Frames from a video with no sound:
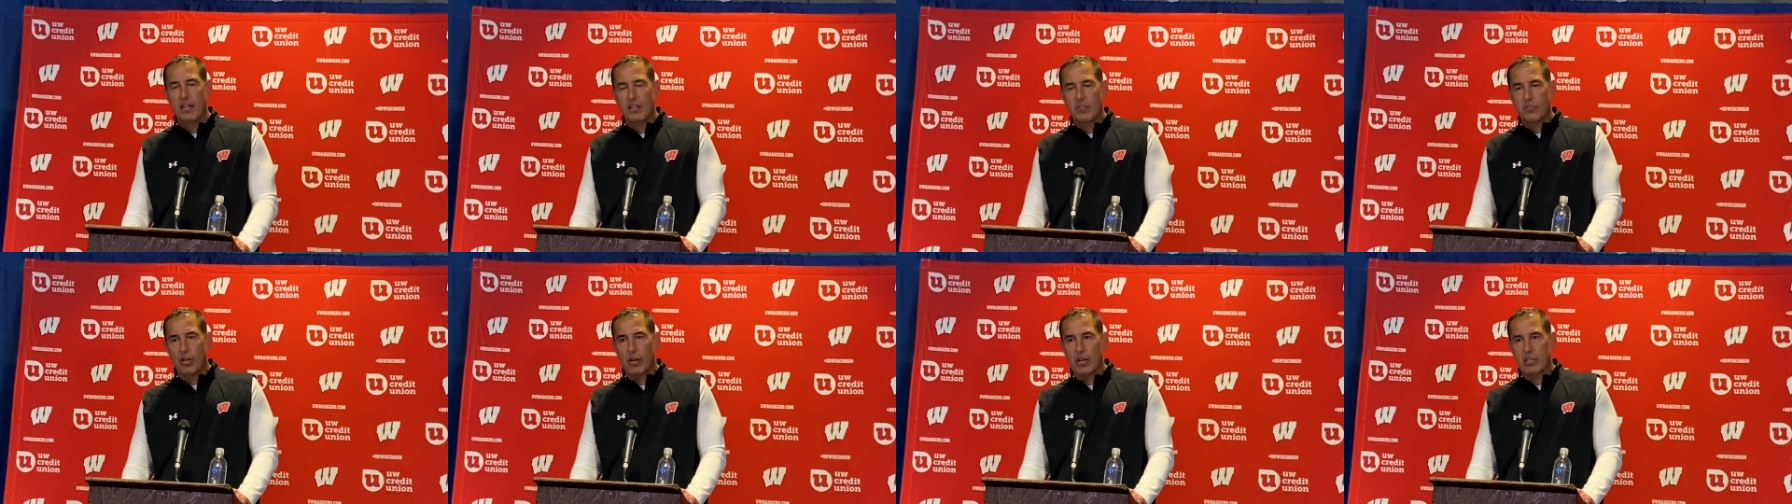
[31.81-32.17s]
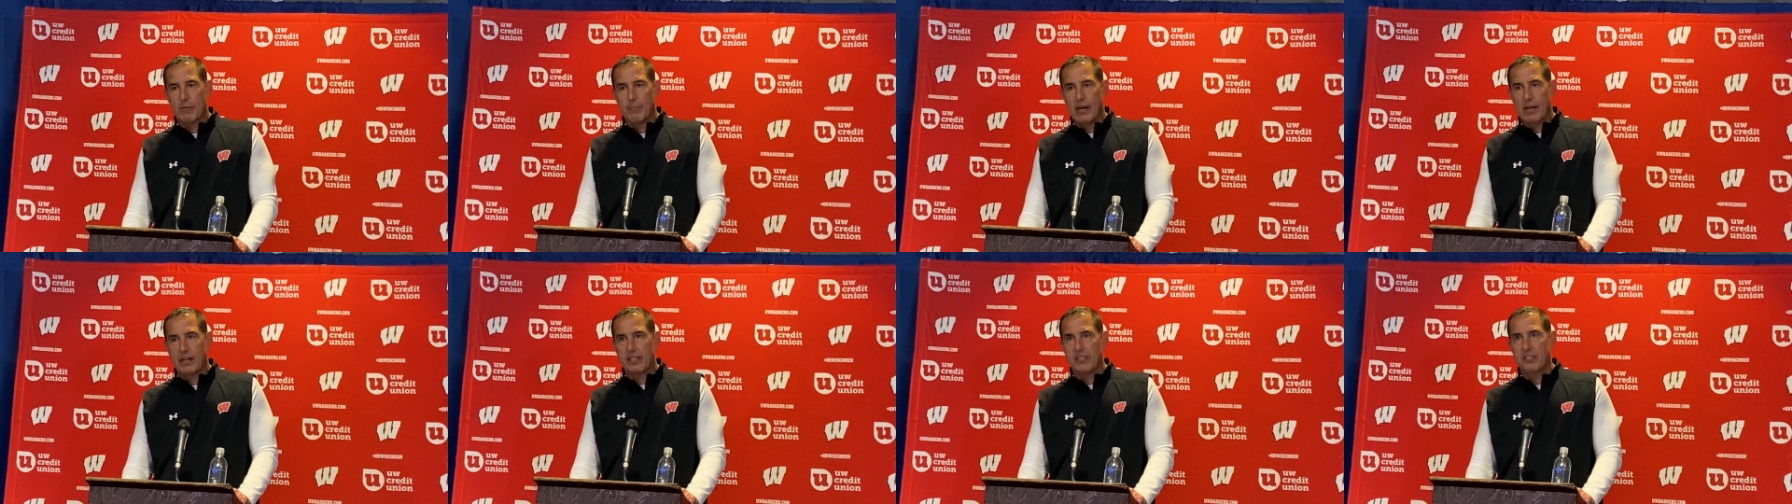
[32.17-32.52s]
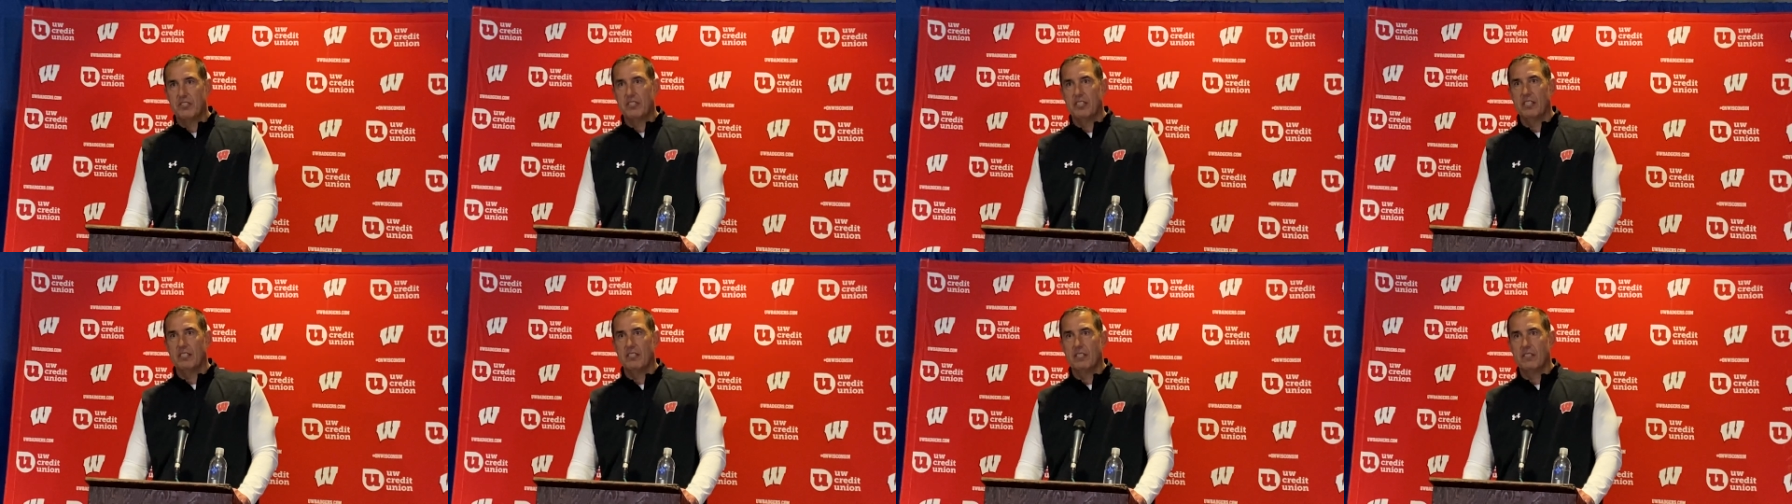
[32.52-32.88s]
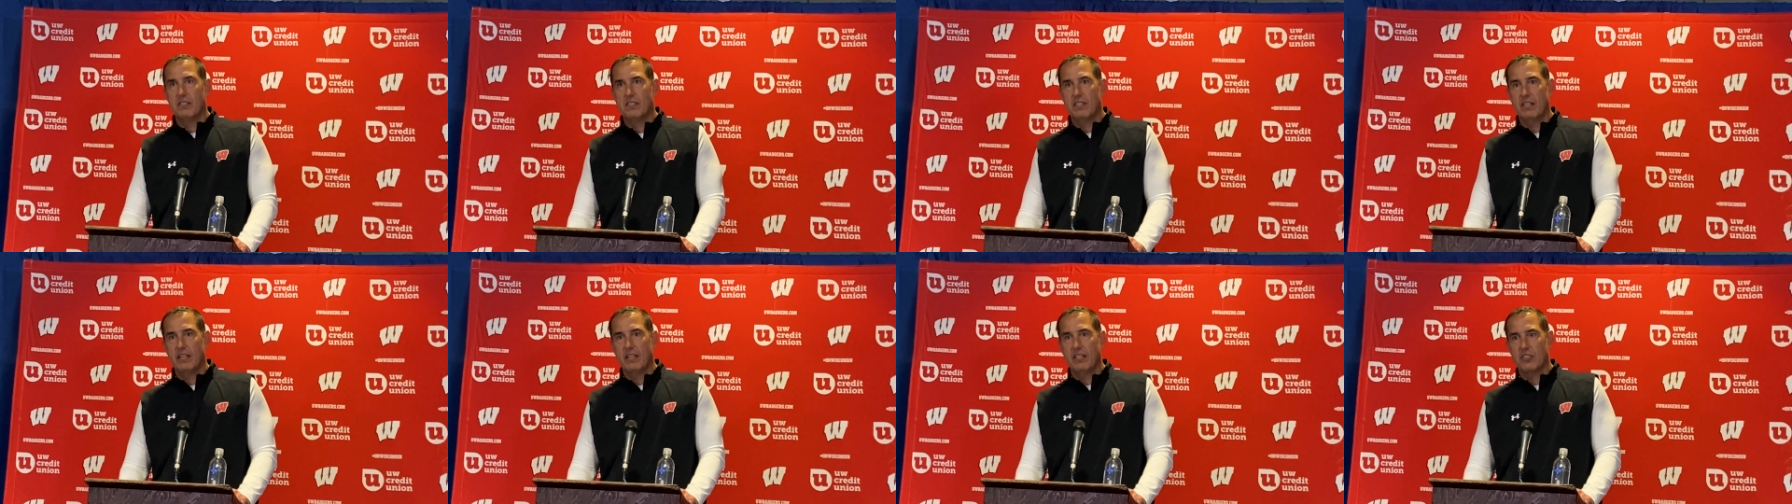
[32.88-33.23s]
talk about
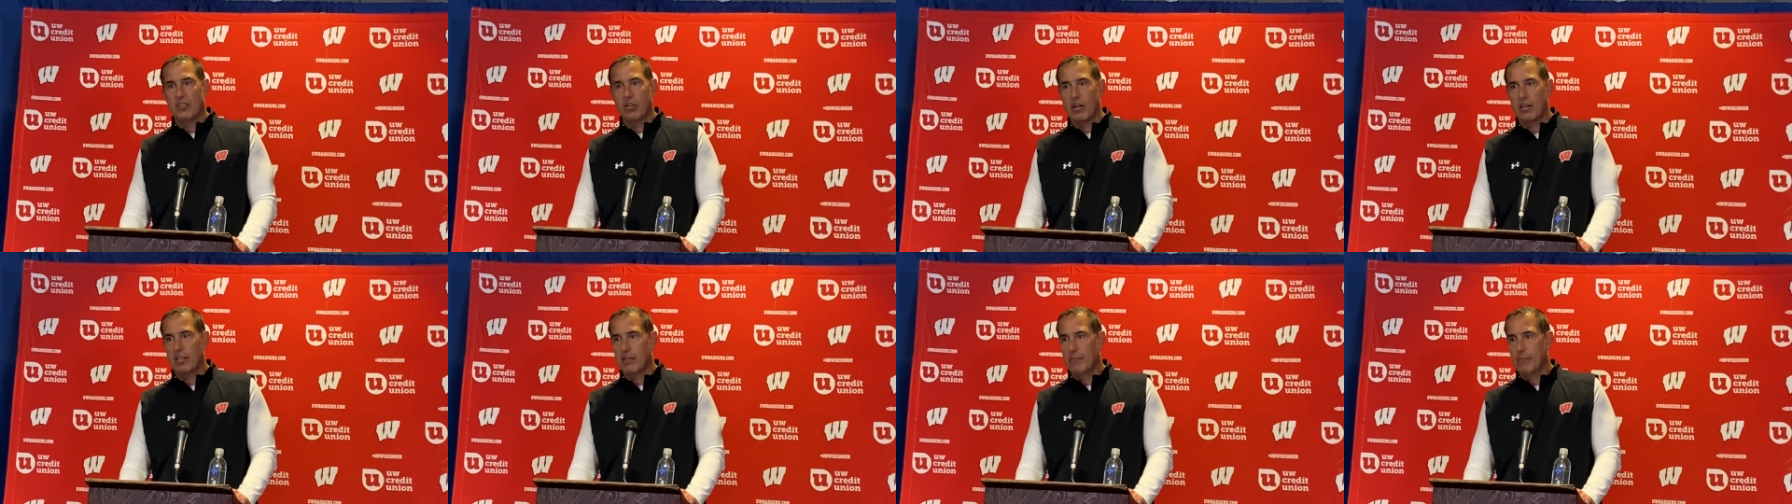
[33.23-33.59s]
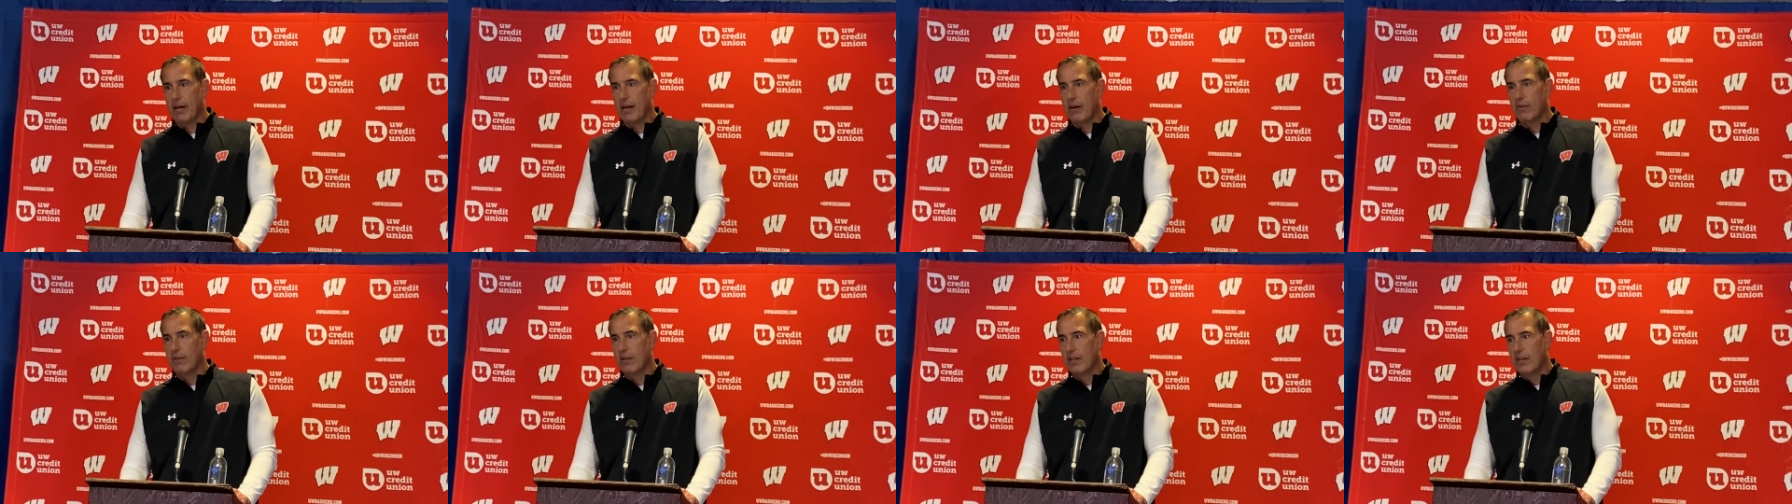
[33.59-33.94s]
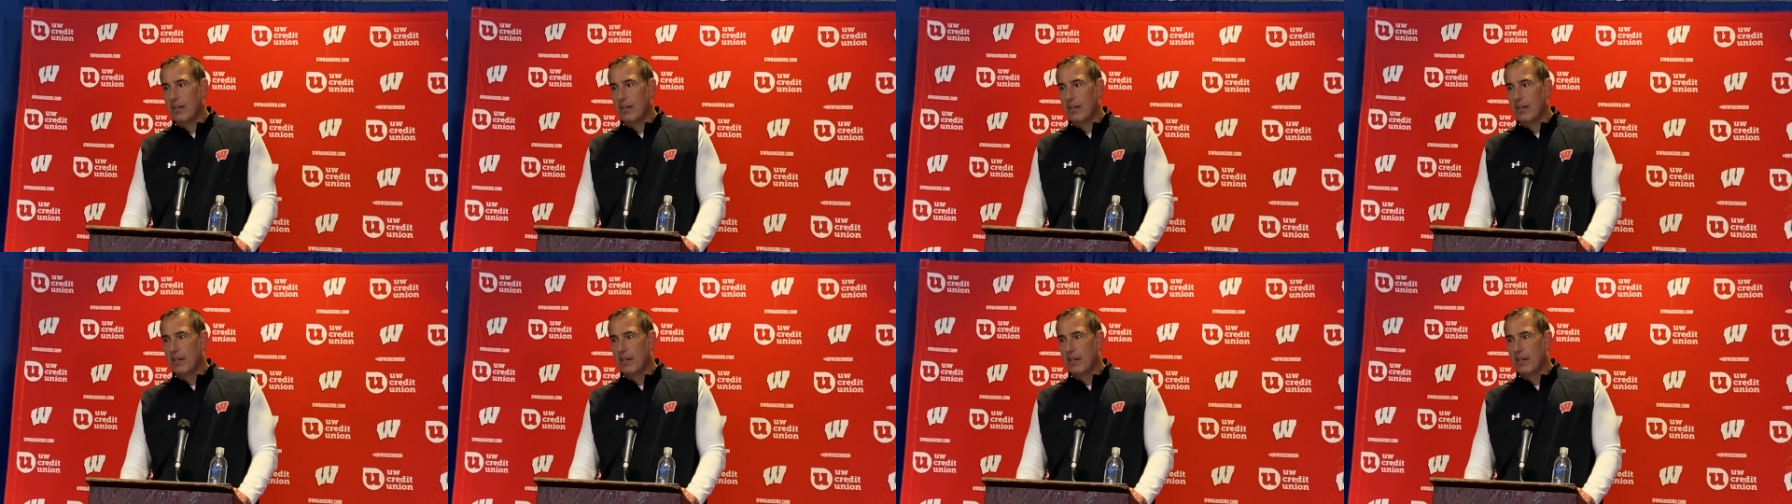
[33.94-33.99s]
consistency and talking about